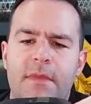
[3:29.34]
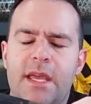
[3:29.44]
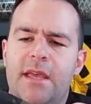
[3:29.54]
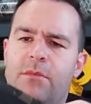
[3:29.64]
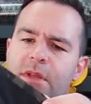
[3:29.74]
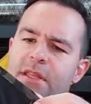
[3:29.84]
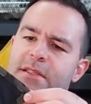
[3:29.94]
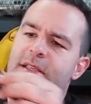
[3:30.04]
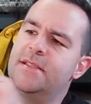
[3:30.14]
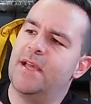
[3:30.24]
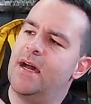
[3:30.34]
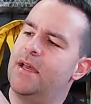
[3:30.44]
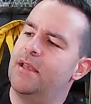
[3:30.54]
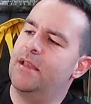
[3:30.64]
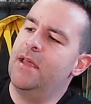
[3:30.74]
And with this
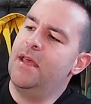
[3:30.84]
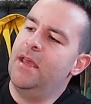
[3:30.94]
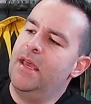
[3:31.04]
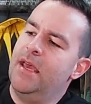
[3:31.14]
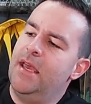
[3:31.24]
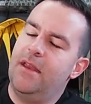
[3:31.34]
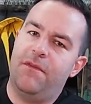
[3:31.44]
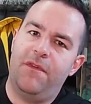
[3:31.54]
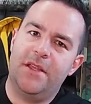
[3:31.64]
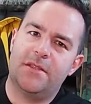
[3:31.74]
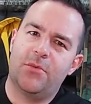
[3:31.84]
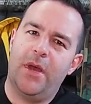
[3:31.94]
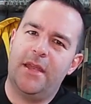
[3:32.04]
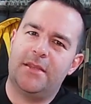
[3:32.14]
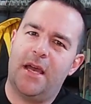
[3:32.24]
design, it fits
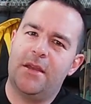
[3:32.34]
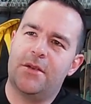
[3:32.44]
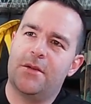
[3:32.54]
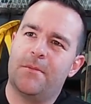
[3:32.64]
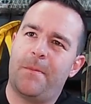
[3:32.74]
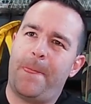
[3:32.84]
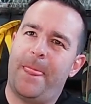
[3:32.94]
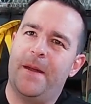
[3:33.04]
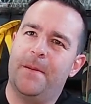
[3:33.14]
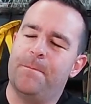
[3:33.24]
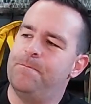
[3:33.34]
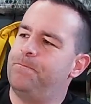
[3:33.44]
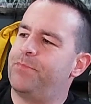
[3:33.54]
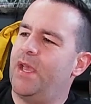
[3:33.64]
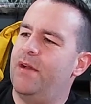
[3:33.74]
way tighter.
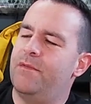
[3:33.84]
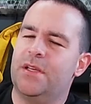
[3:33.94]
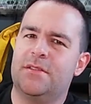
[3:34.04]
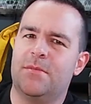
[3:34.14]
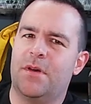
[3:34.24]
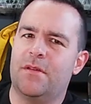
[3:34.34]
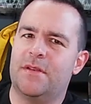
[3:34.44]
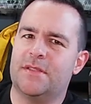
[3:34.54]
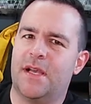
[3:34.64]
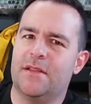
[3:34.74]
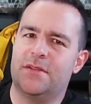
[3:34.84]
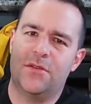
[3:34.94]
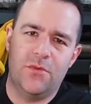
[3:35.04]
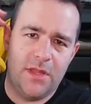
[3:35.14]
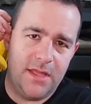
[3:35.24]
I've done some other designs
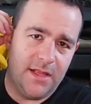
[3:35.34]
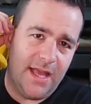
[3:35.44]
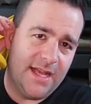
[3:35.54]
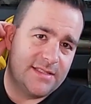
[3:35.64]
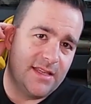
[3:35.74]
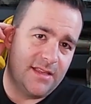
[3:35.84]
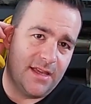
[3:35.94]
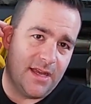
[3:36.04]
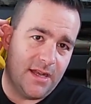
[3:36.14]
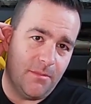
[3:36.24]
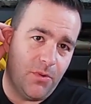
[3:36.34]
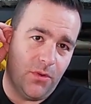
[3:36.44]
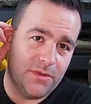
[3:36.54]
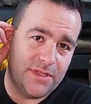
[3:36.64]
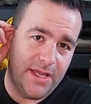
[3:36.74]
too with the elastic that kind of
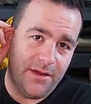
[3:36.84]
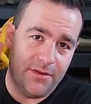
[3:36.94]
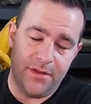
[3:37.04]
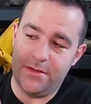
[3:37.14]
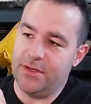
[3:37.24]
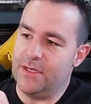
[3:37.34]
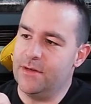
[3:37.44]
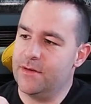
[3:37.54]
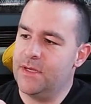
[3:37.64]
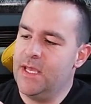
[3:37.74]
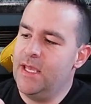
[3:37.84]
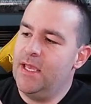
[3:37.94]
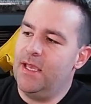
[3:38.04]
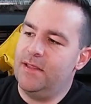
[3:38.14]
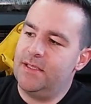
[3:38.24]
pulls down on your ear,
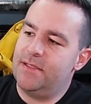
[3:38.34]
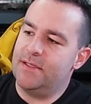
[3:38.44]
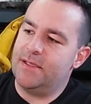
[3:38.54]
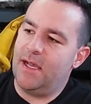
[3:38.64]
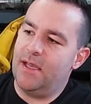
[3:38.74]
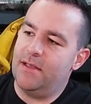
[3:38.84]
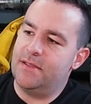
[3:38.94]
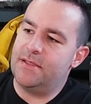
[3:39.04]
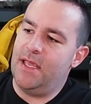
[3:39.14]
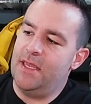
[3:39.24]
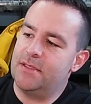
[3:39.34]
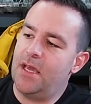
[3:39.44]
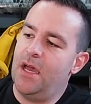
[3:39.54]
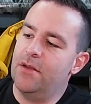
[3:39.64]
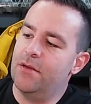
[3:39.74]
and this design stays
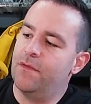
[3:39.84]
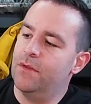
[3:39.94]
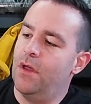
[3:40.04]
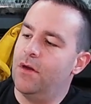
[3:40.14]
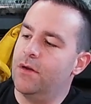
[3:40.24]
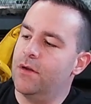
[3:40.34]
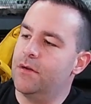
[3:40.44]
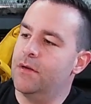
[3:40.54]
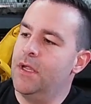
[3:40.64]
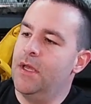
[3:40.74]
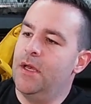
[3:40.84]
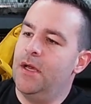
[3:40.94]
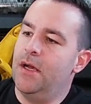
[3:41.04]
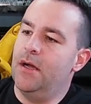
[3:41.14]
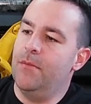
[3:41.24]
tighter for longer,
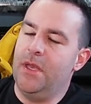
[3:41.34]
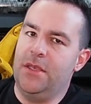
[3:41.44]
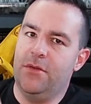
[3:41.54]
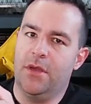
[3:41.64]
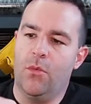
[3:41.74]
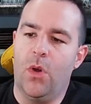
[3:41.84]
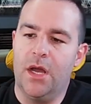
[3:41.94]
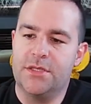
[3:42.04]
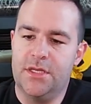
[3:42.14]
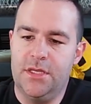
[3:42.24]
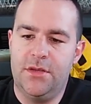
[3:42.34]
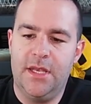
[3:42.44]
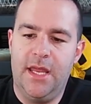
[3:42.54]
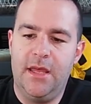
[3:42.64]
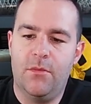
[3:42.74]
and you can wash it. You
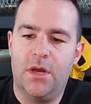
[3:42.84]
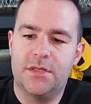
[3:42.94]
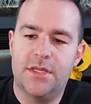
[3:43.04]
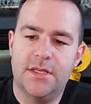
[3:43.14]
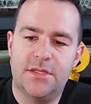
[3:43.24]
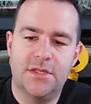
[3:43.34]
can hand wash this.